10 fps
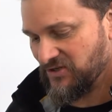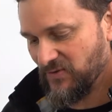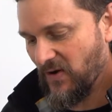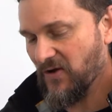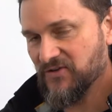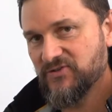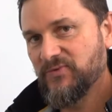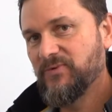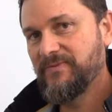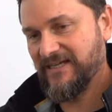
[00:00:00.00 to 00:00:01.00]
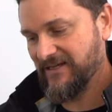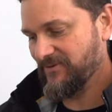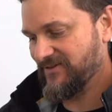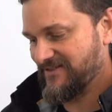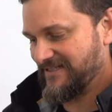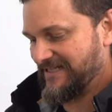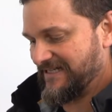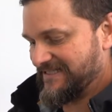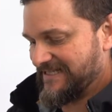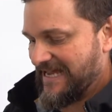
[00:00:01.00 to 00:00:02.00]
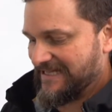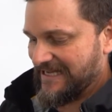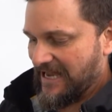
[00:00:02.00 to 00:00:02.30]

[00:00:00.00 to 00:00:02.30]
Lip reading: you also will be able to see exactly